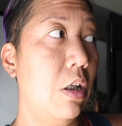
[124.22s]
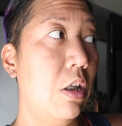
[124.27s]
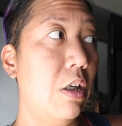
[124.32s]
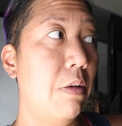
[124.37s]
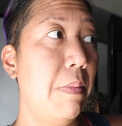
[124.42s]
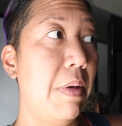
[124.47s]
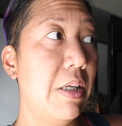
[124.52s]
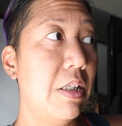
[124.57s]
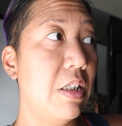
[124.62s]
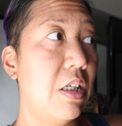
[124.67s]
you
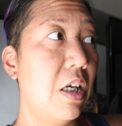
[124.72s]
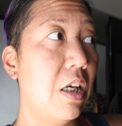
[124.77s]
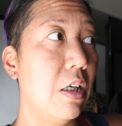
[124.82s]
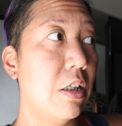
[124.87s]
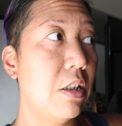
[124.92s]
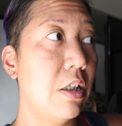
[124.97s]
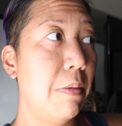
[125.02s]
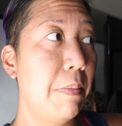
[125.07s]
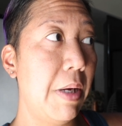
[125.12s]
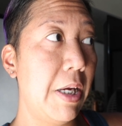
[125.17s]
may see
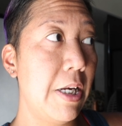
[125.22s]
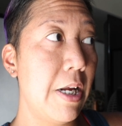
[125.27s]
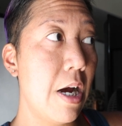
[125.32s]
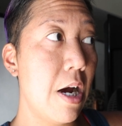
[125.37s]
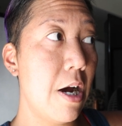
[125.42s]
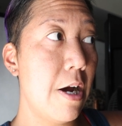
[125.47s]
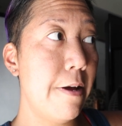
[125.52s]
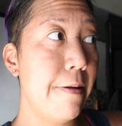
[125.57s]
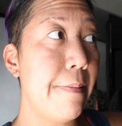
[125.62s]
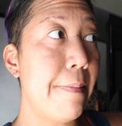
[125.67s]
us, you may
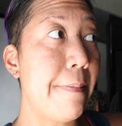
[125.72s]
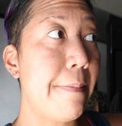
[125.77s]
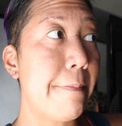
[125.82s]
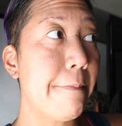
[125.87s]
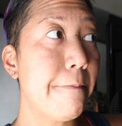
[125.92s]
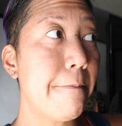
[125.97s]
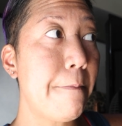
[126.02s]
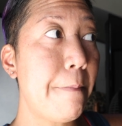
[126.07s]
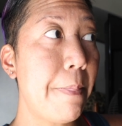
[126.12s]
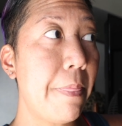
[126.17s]
not.
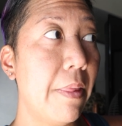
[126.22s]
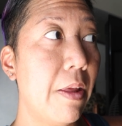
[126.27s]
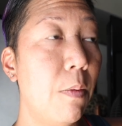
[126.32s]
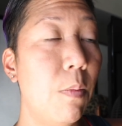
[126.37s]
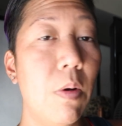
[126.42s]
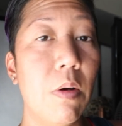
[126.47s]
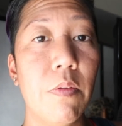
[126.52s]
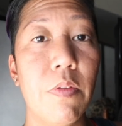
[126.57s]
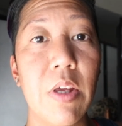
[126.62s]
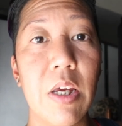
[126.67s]
We
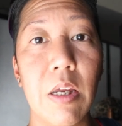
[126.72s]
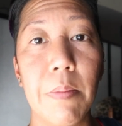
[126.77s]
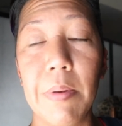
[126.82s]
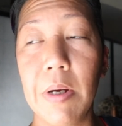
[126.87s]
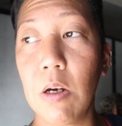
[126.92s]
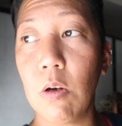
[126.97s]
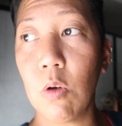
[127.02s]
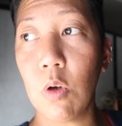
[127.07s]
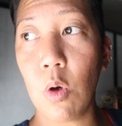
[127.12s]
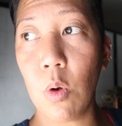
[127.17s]
were thinking
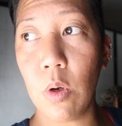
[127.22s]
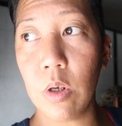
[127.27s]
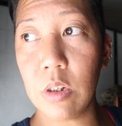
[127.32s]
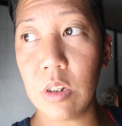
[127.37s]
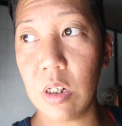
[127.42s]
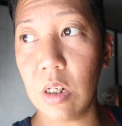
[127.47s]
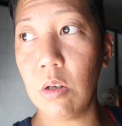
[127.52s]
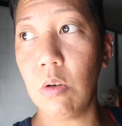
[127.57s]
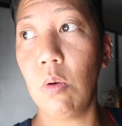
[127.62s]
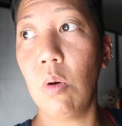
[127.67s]
about going
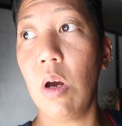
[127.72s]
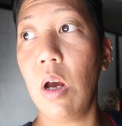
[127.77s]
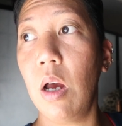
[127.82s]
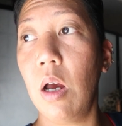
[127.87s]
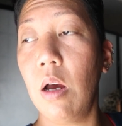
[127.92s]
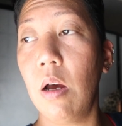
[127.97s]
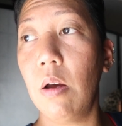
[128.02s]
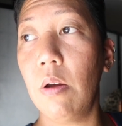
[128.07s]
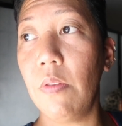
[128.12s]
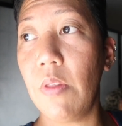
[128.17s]
to
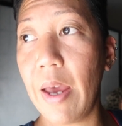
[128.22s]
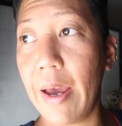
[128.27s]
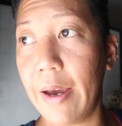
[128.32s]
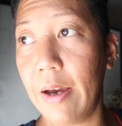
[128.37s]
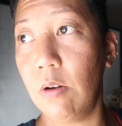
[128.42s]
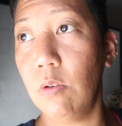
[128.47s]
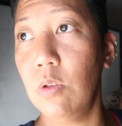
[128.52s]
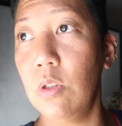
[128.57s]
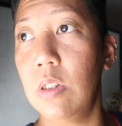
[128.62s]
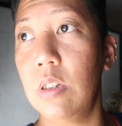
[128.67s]
the
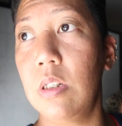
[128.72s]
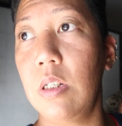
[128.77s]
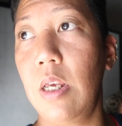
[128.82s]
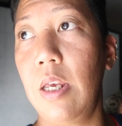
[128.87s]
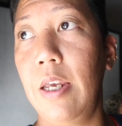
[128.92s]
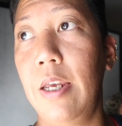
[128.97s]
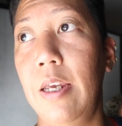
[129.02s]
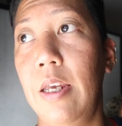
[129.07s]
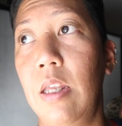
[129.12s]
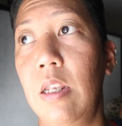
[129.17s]
house
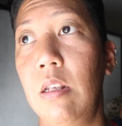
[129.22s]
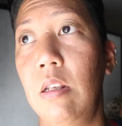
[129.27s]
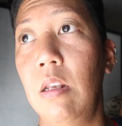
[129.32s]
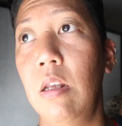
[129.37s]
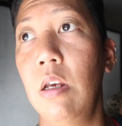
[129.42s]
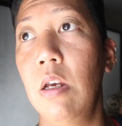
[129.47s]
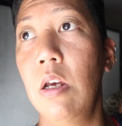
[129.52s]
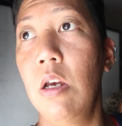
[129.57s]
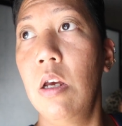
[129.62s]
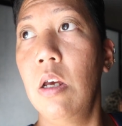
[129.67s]
and
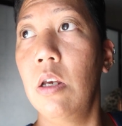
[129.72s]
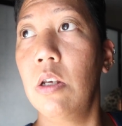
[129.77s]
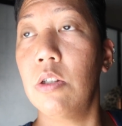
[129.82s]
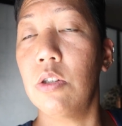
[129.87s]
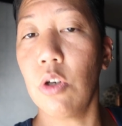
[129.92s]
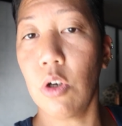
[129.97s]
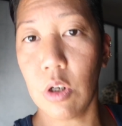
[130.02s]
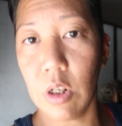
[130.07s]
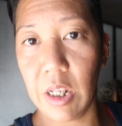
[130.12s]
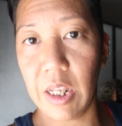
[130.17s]

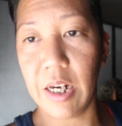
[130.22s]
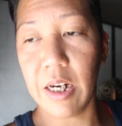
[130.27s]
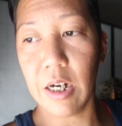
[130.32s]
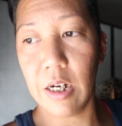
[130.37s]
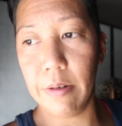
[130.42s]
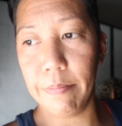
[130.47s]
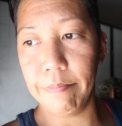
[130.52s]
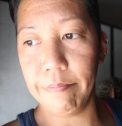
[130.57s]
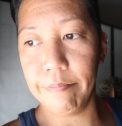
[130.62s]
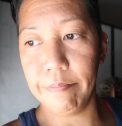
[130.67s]
start cleaning
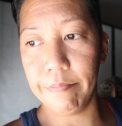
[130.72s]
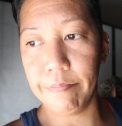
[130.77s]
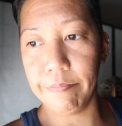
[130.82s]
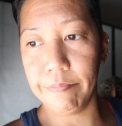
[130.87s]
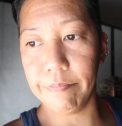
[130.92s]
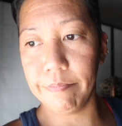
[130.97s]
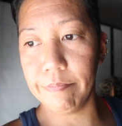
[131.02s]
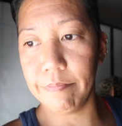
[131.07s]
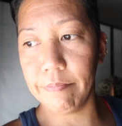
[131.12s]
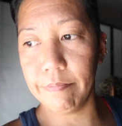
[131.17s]
up.
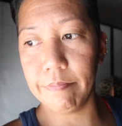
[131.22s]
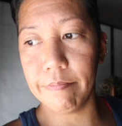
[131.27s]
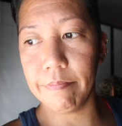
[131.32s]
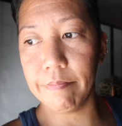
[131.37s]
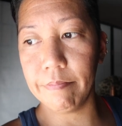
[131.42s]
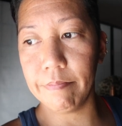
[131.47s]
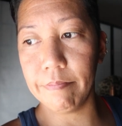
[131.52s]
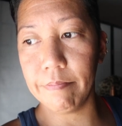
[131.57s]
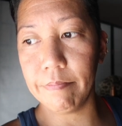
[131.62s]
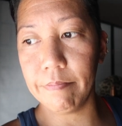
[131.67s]

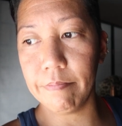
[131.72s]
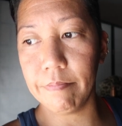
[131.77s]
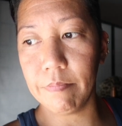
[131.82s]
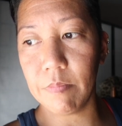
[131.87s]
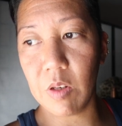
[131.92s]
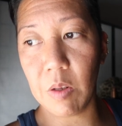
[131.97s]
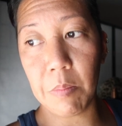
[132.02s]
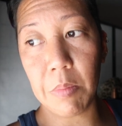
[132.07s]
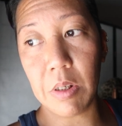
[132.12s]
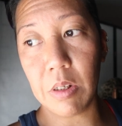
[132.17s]

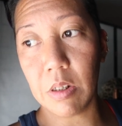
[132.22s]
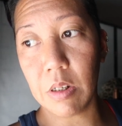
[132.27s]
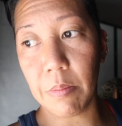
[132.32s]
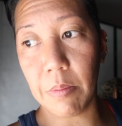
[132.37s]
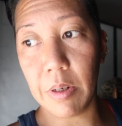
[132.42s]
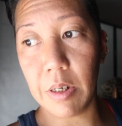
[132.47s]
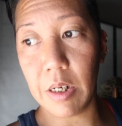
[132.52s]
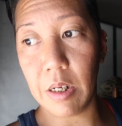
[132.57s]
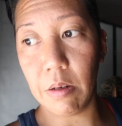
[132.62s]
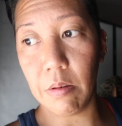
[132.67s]
I mean, come
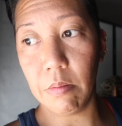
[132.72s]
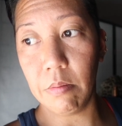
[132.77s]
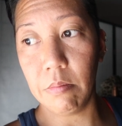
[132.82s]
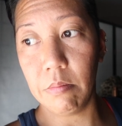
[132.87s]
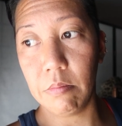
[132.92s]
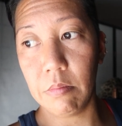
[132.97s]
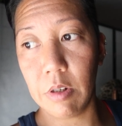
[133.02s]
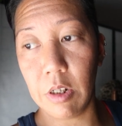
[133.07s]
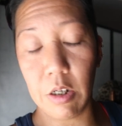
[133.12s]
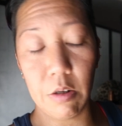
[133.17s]
on now,
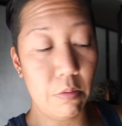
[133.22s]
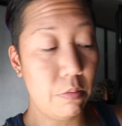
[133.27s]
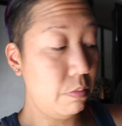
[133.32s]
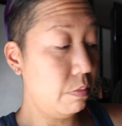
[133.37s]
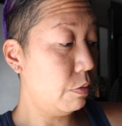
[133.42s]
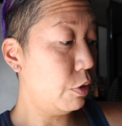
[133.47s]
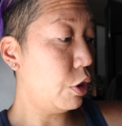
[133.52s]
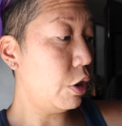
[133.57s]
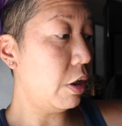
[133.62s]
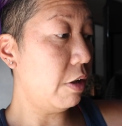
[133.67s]
you know,
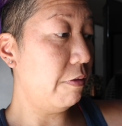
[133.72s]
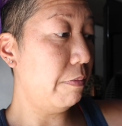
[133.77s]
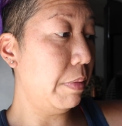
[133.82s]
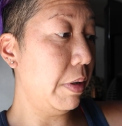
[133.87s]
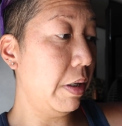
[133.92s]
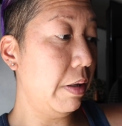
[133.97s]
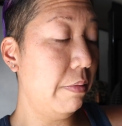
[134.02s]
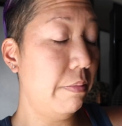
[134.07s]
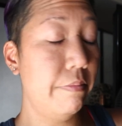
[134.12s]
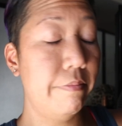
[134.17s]
should have,
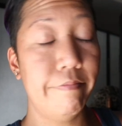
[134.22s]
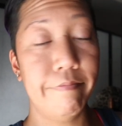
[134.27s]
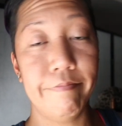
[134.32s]
but